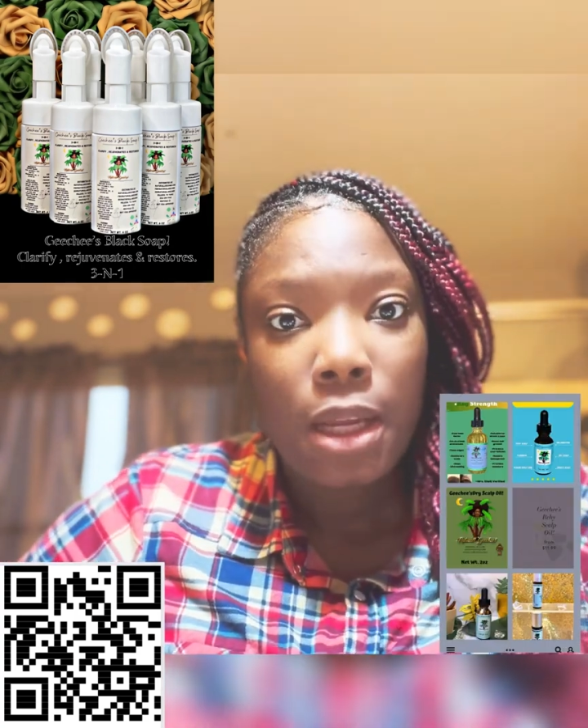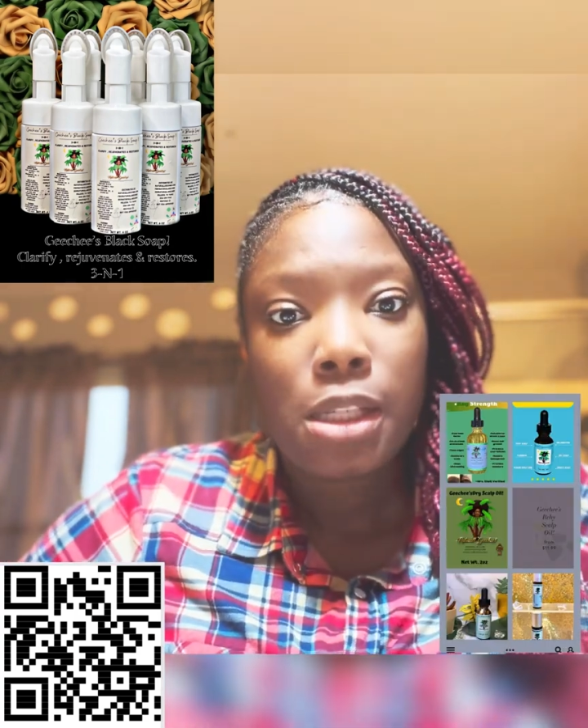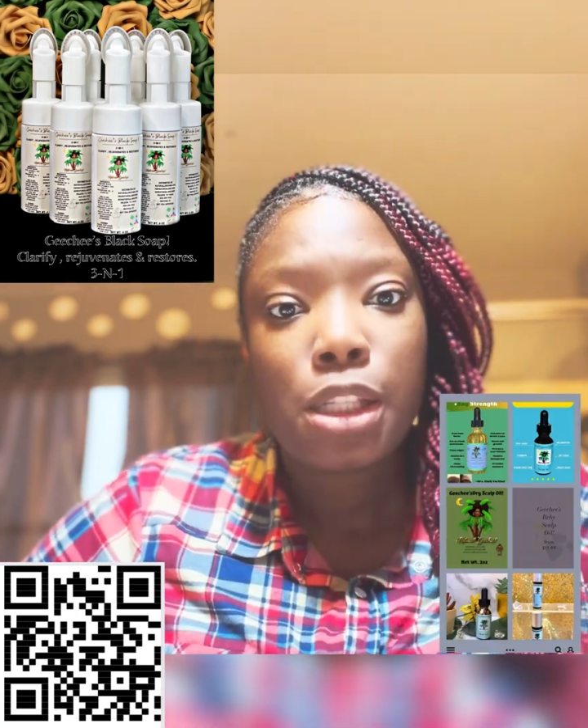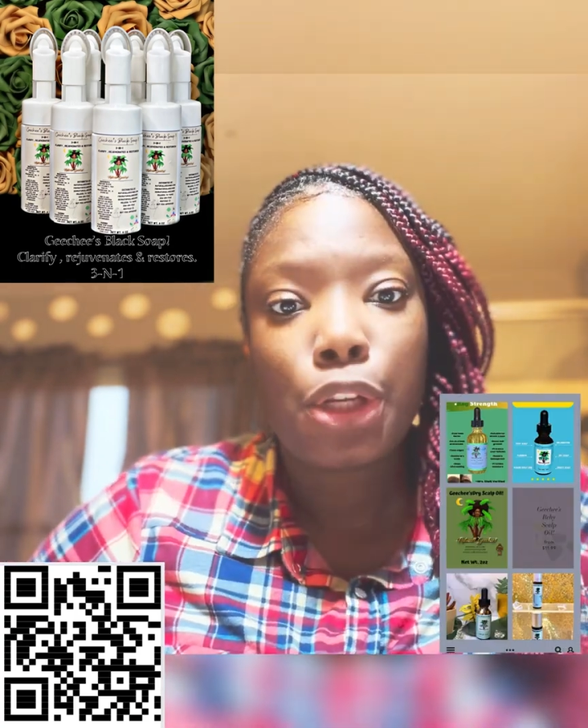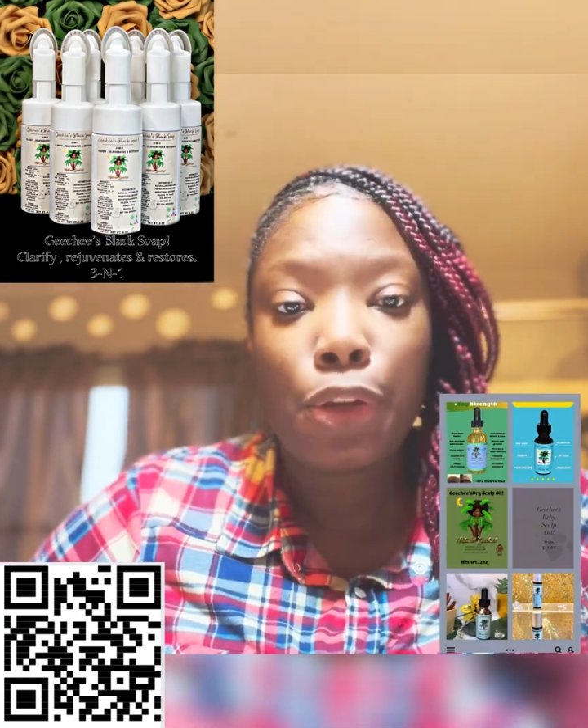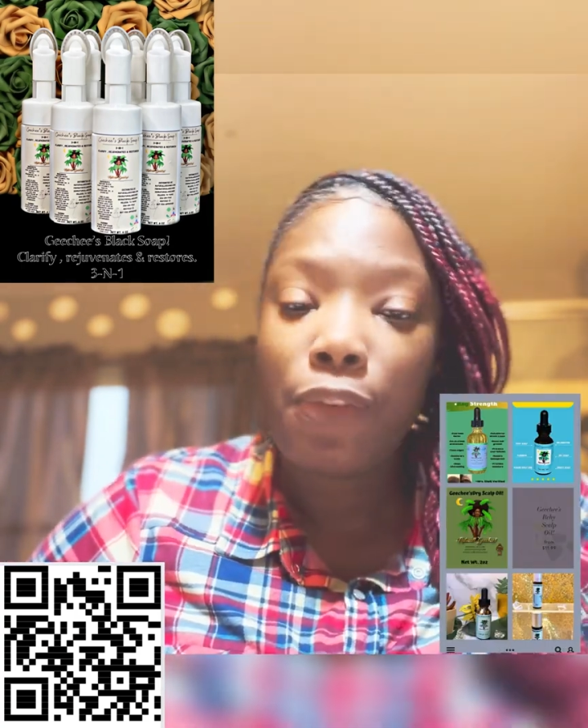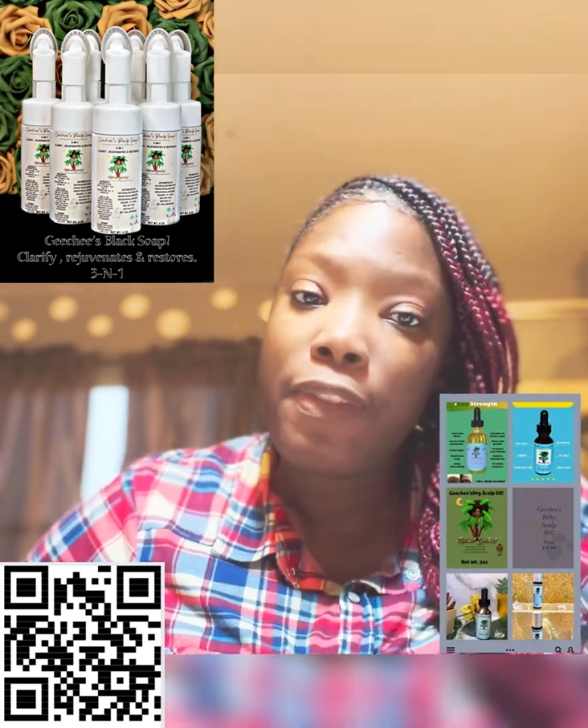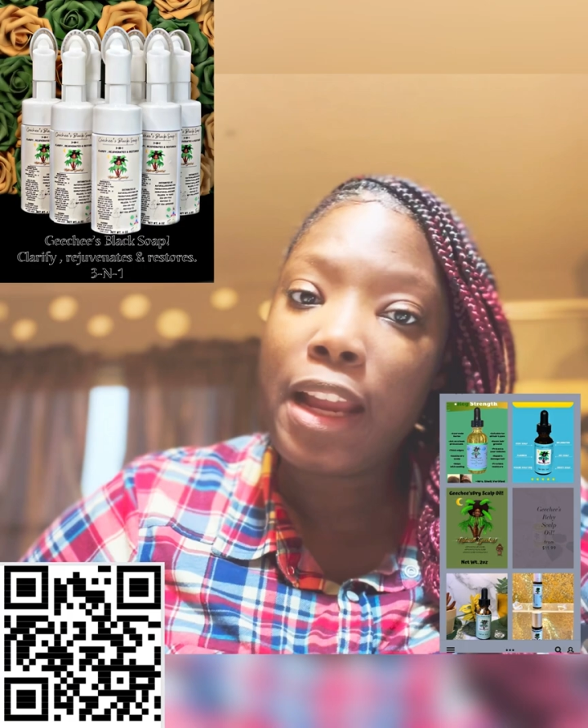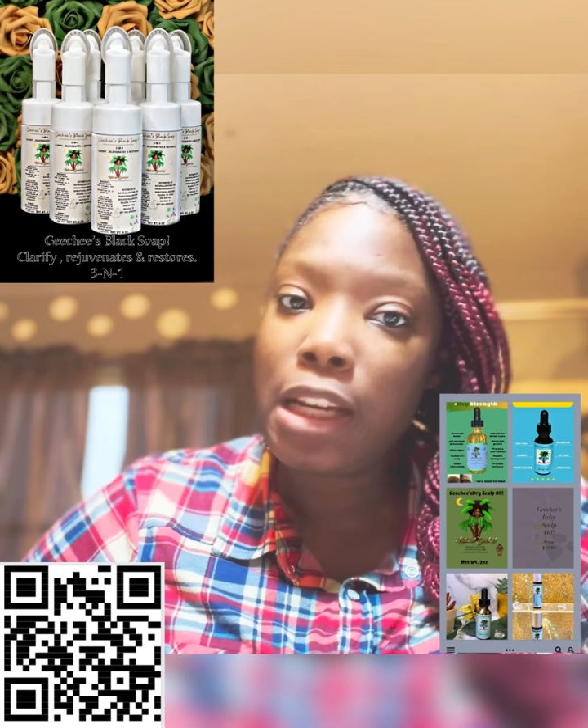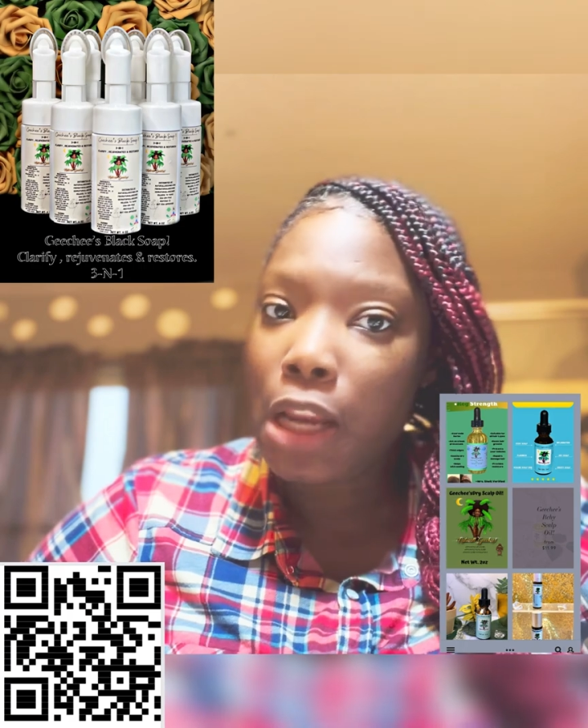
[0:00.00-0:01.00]
So you'll
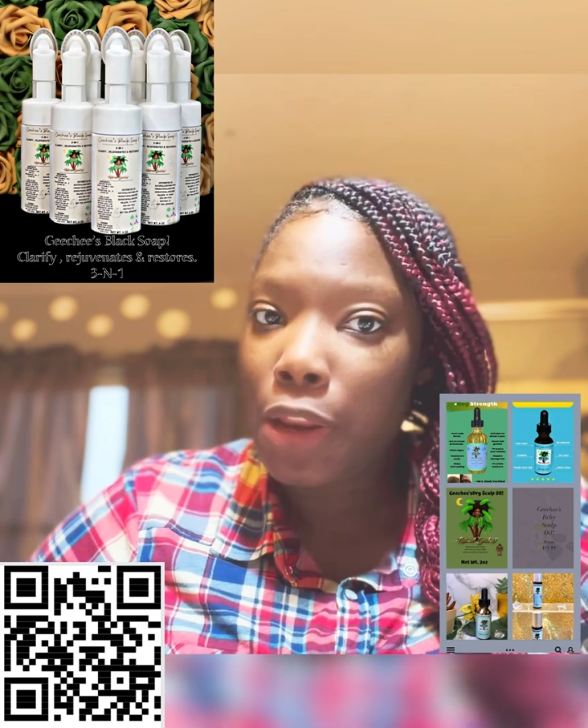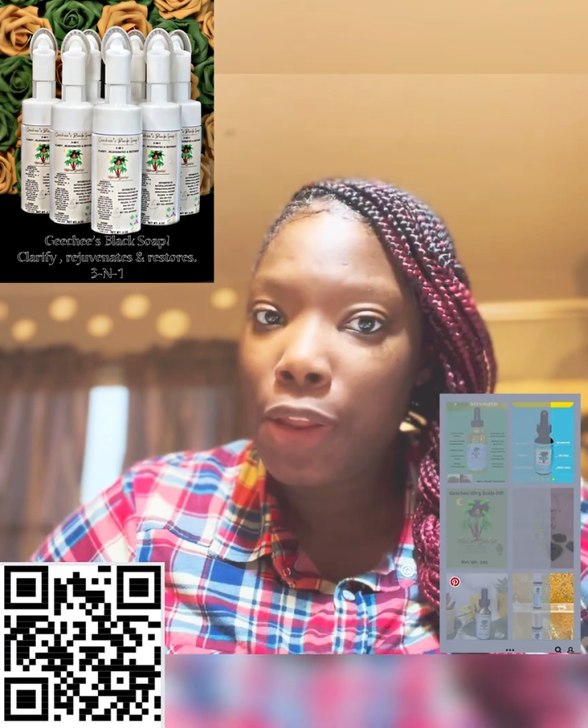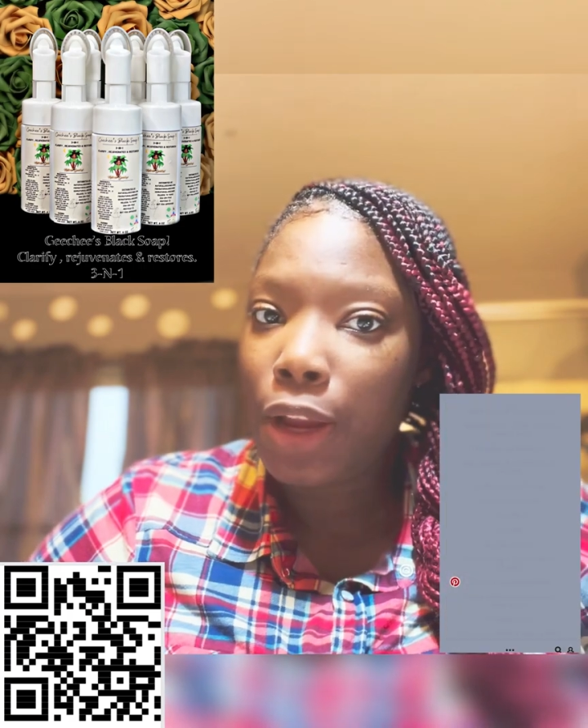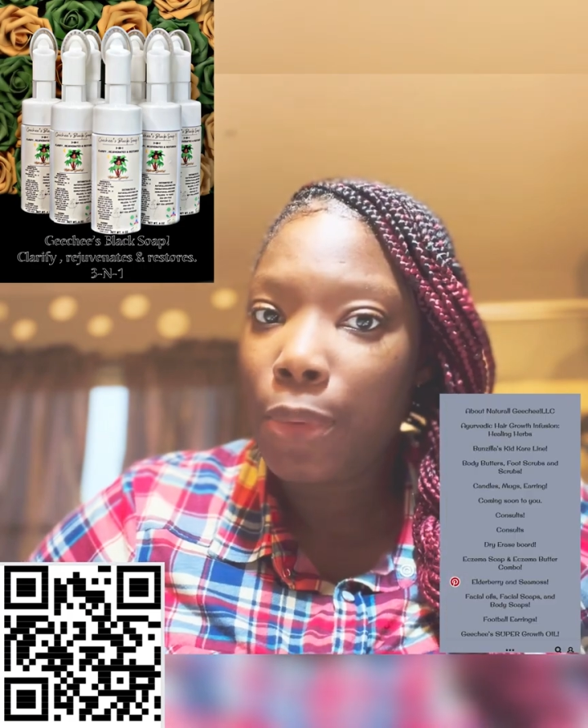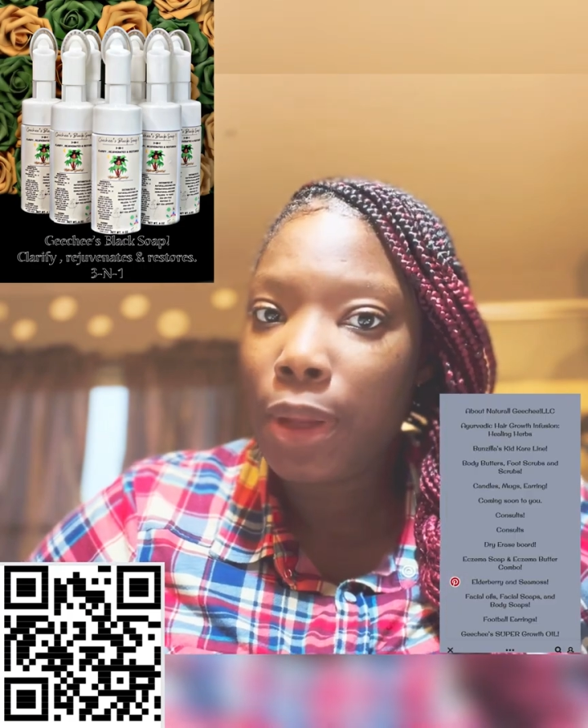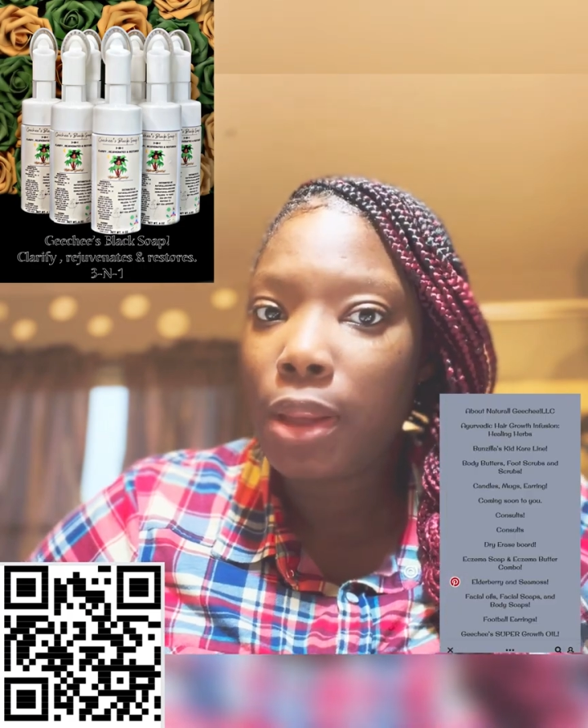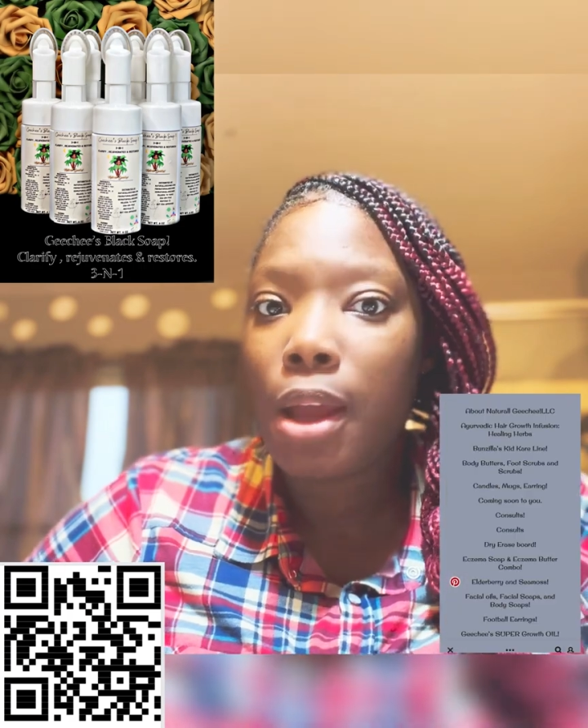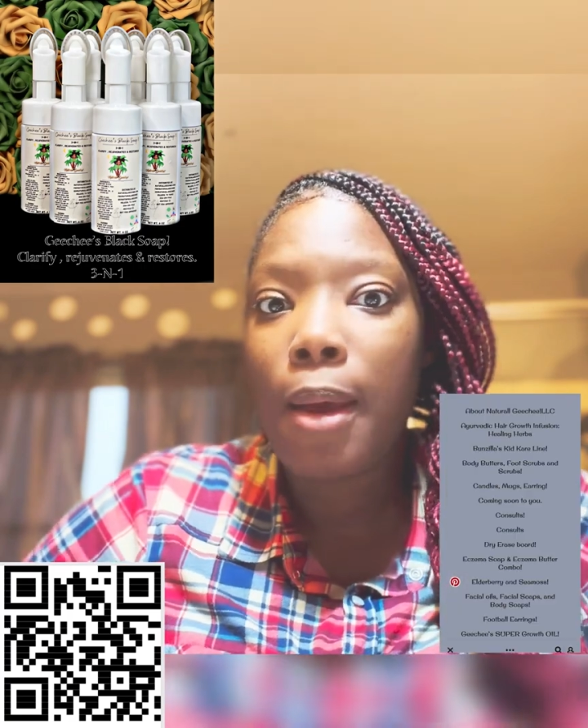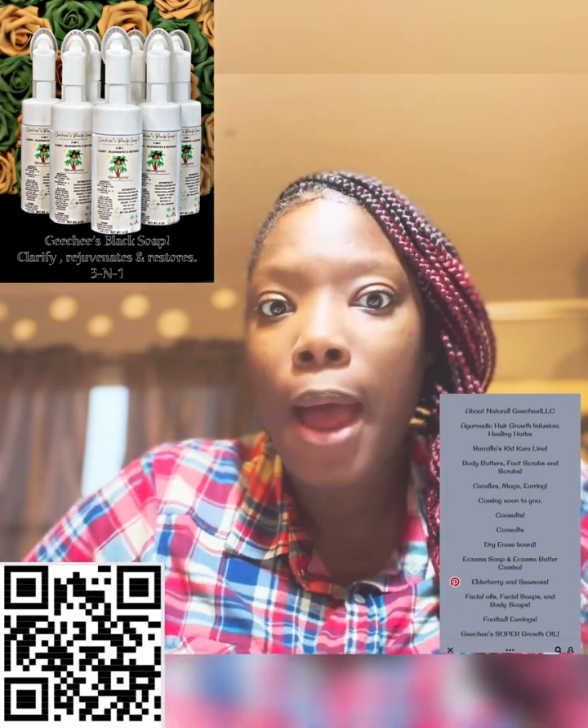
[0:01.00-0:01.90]
find it under there with